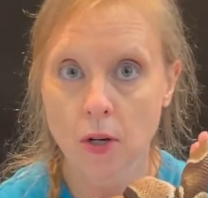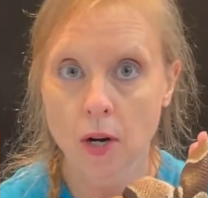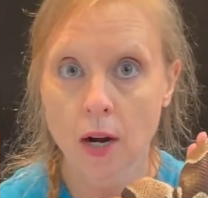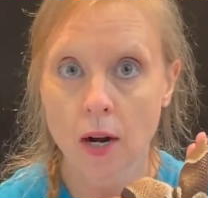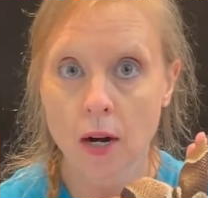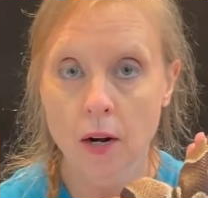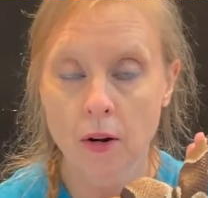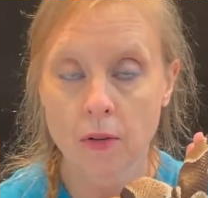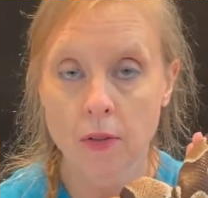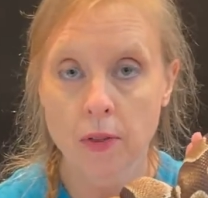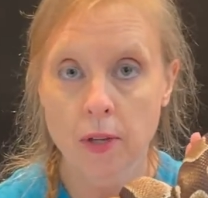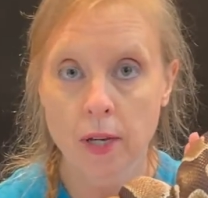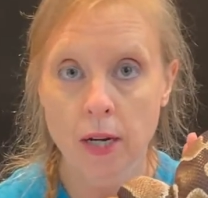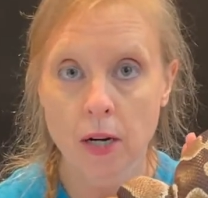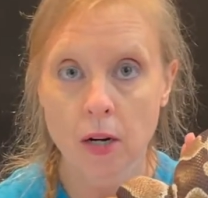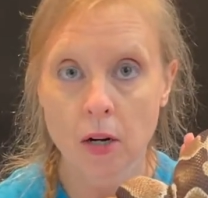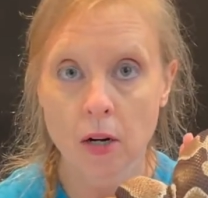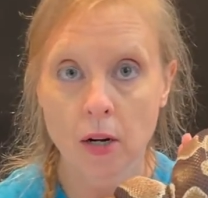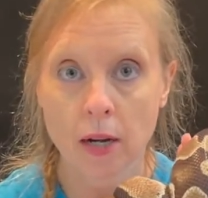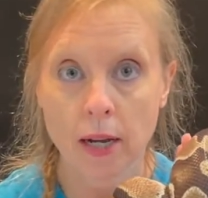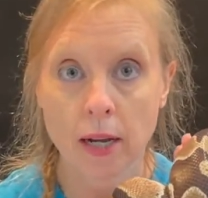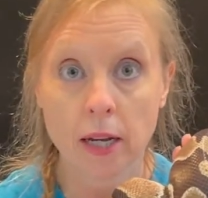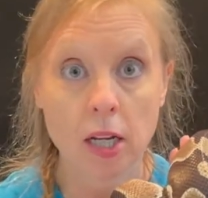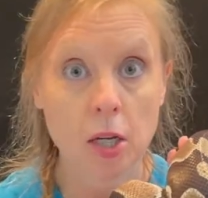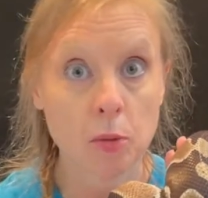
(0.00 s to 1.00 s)
Are
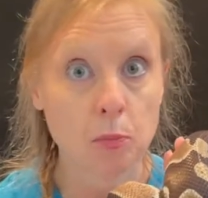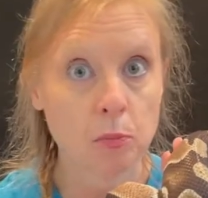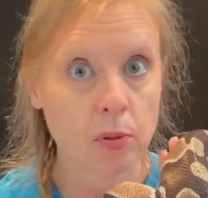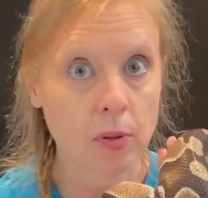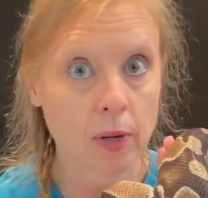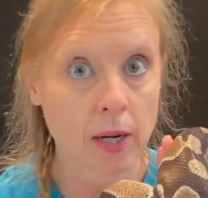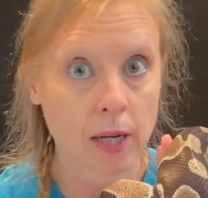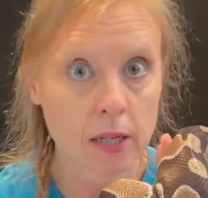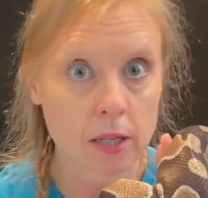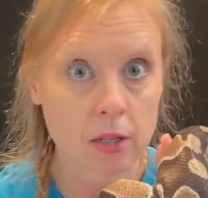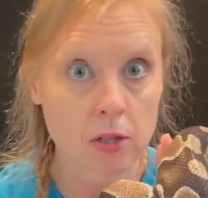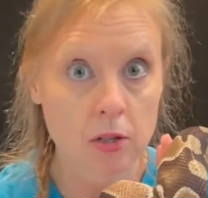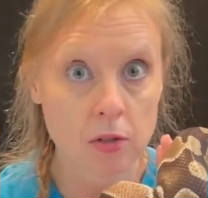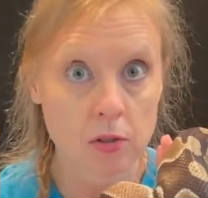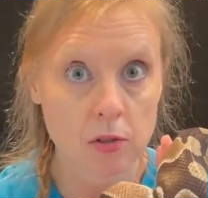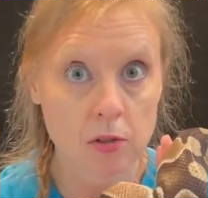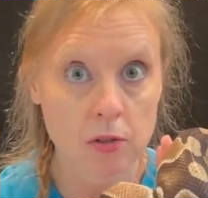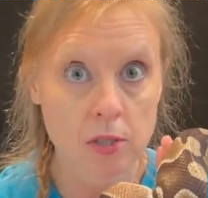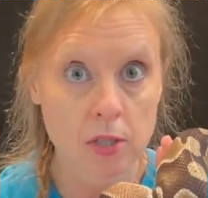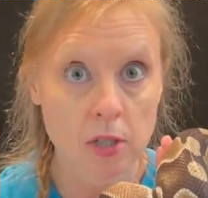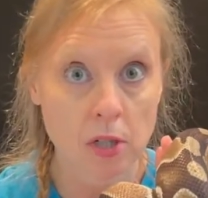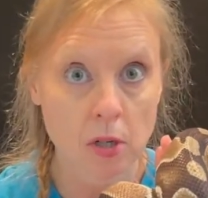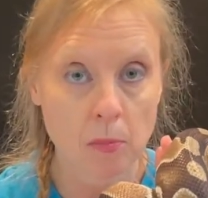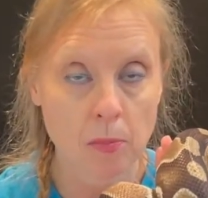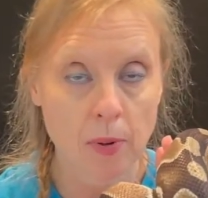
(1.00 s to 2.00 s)
there any
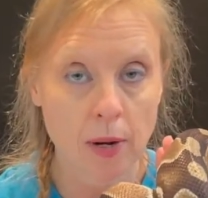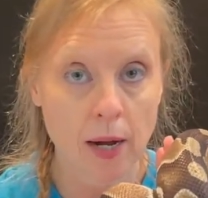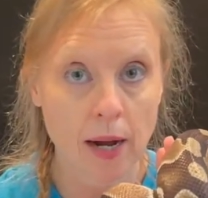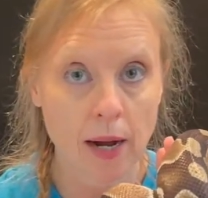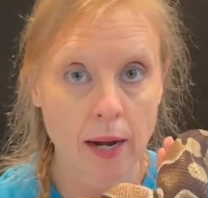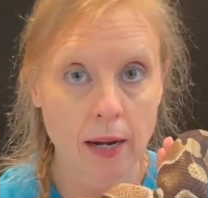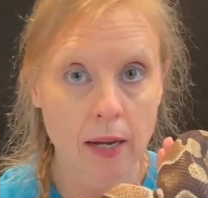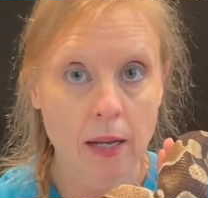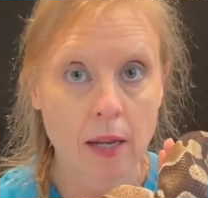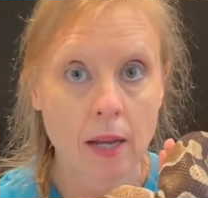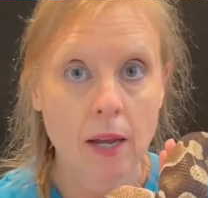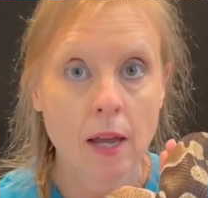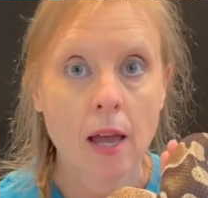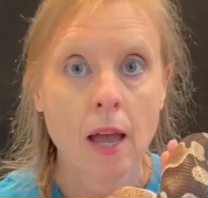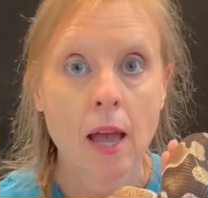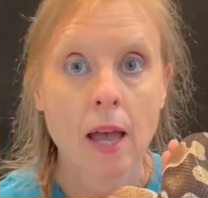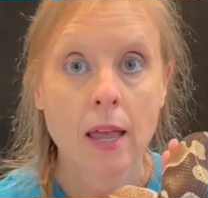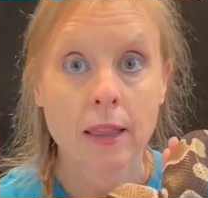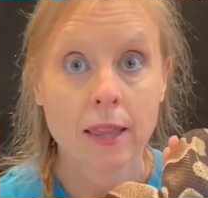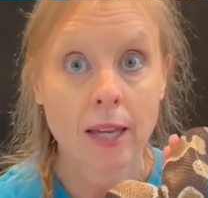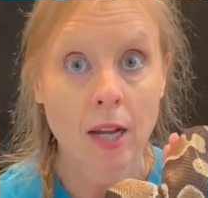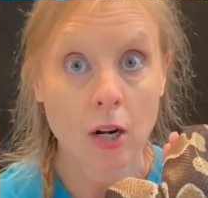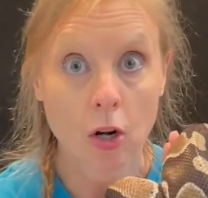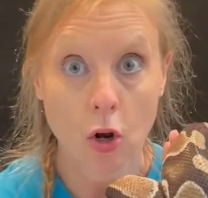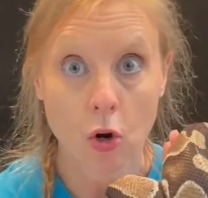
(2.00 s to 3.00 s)
predators nearby
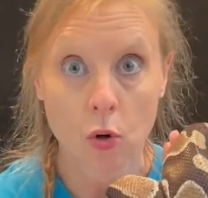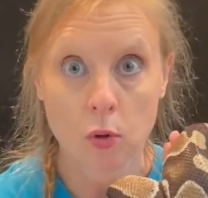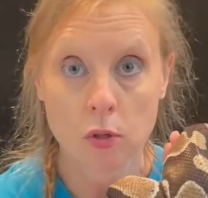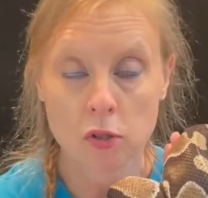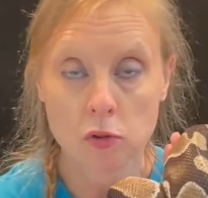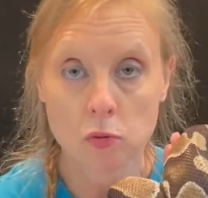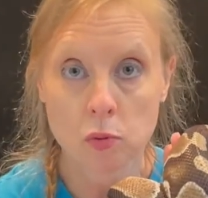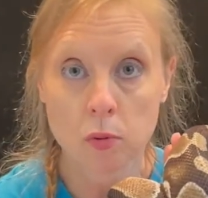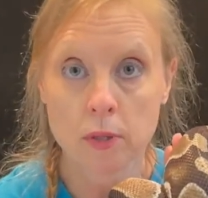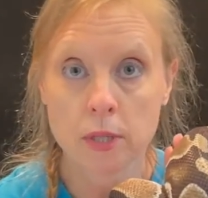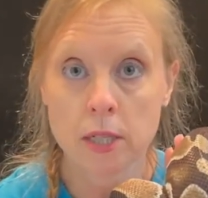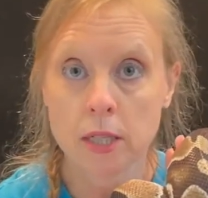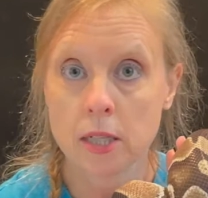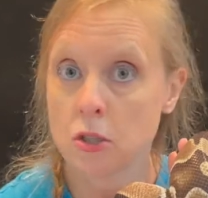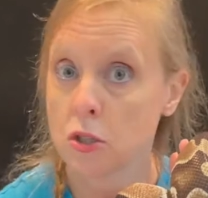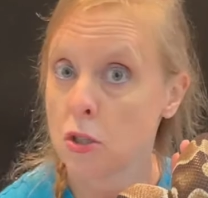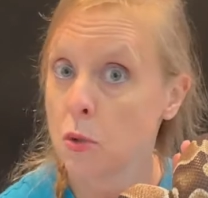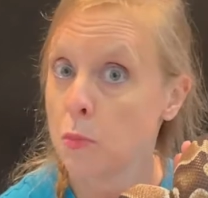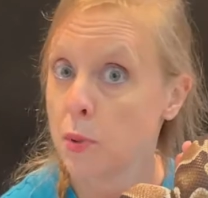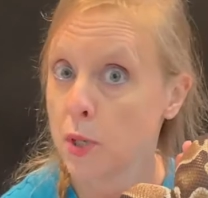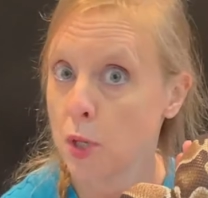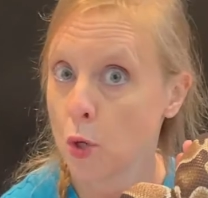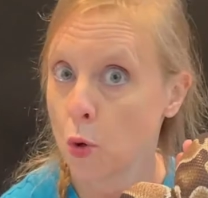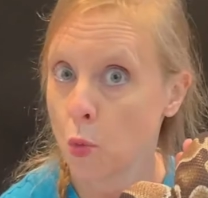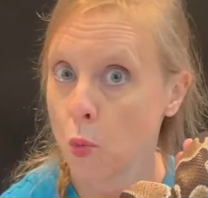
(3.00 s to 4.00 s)
that Otis would need to
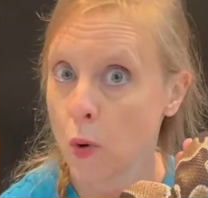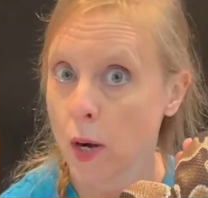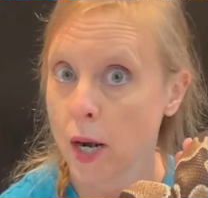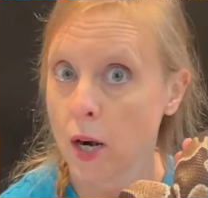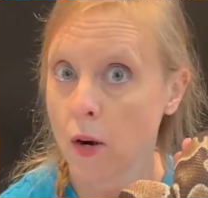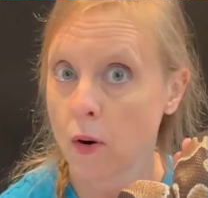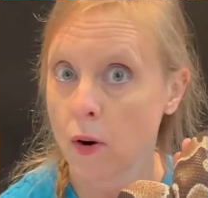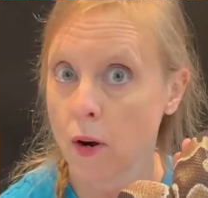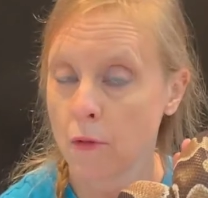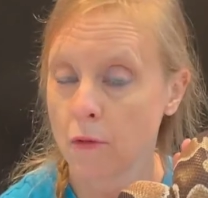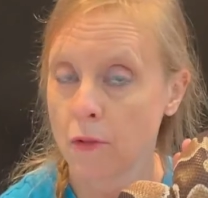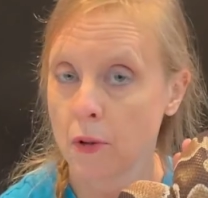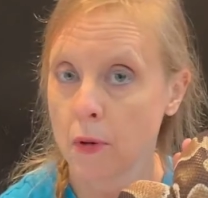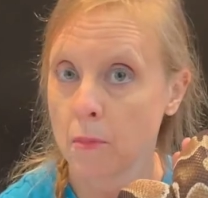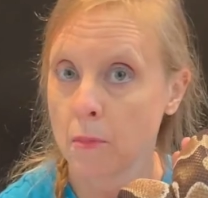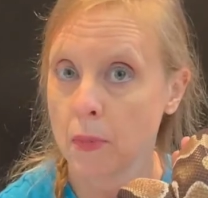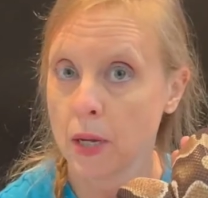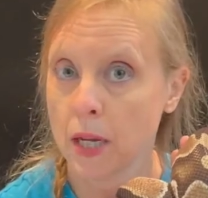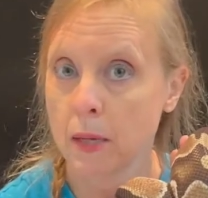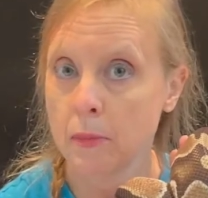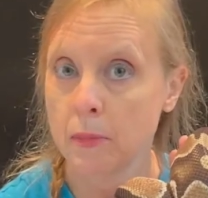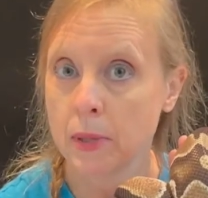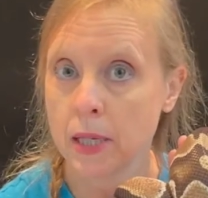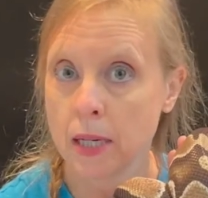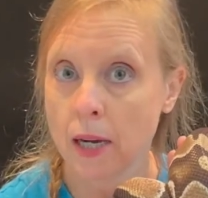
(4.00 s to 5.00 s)
be aware of and
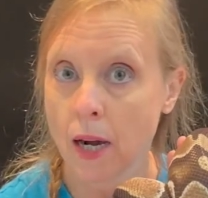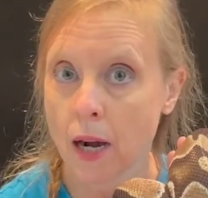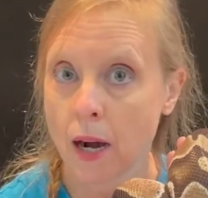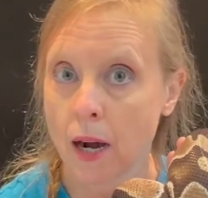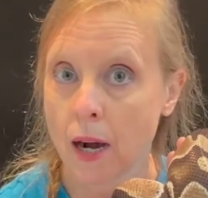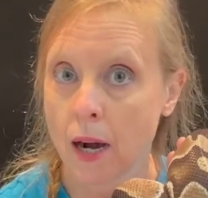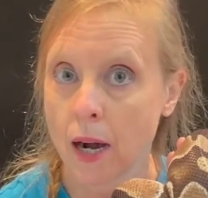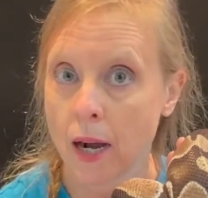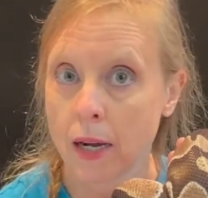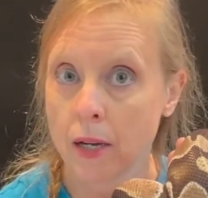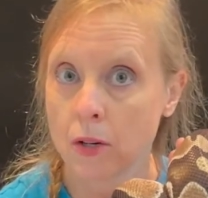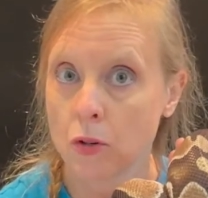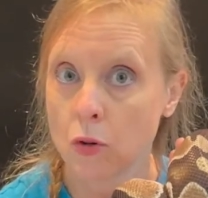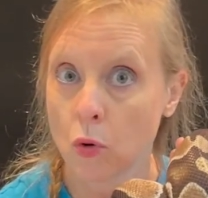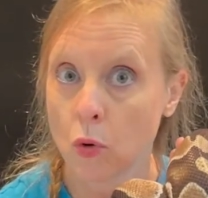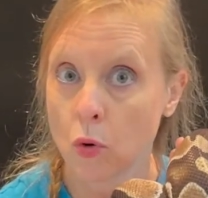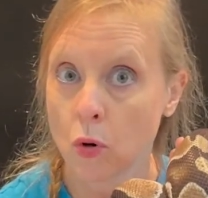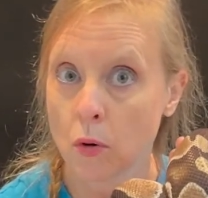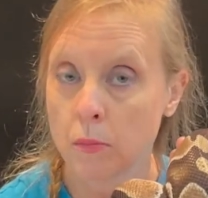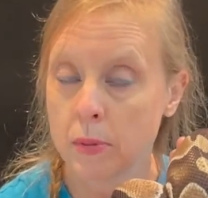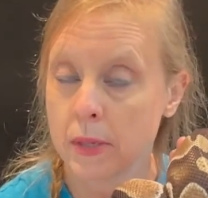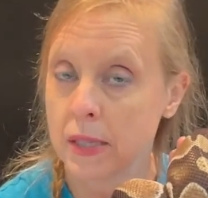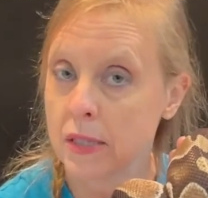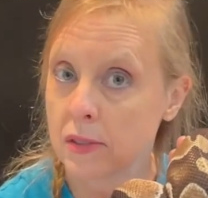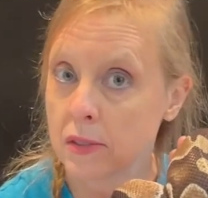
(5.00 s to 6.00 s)
maybe hide or
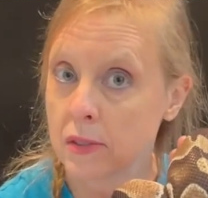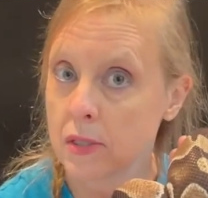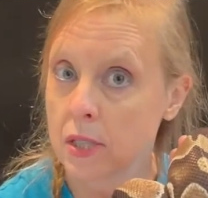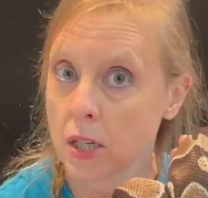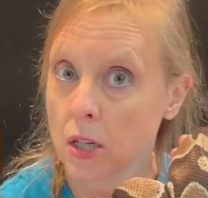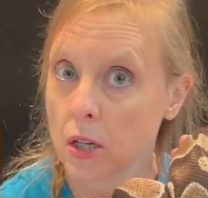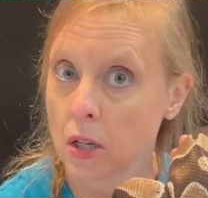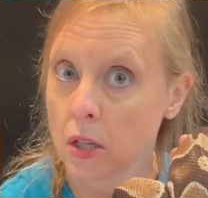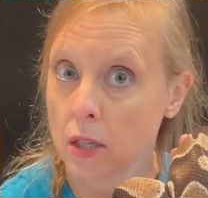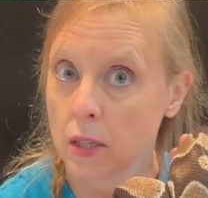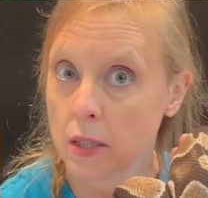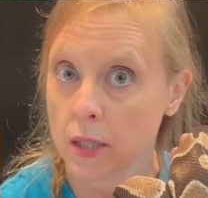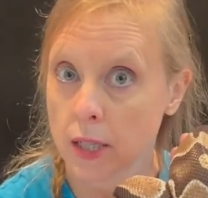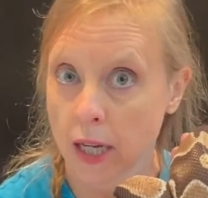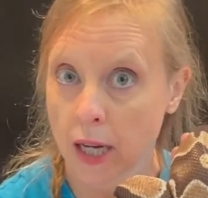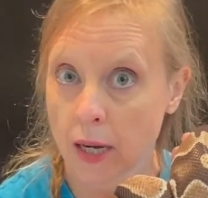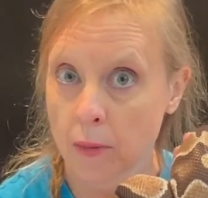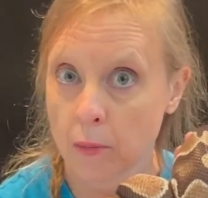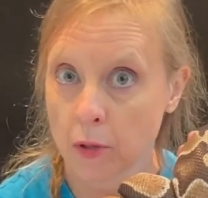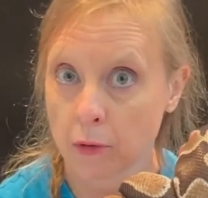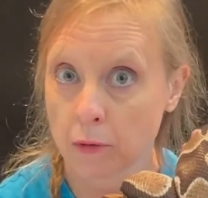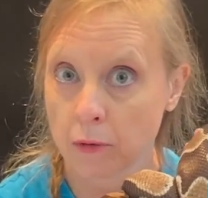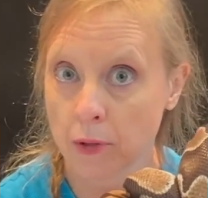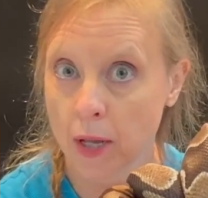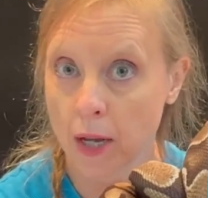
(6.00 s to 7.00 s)
be still and
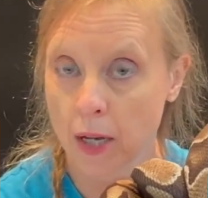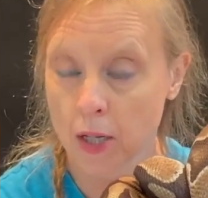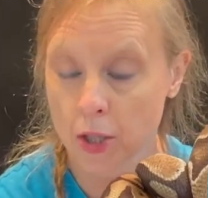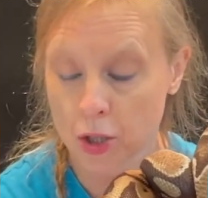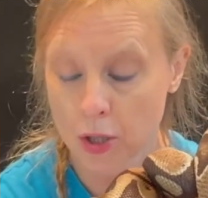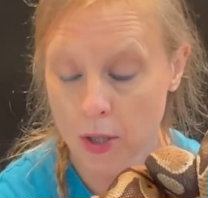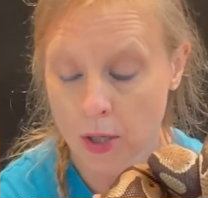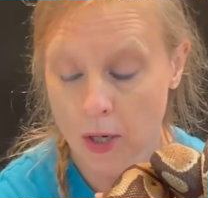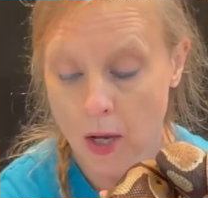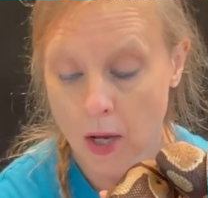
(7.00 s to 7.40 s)
camouflage?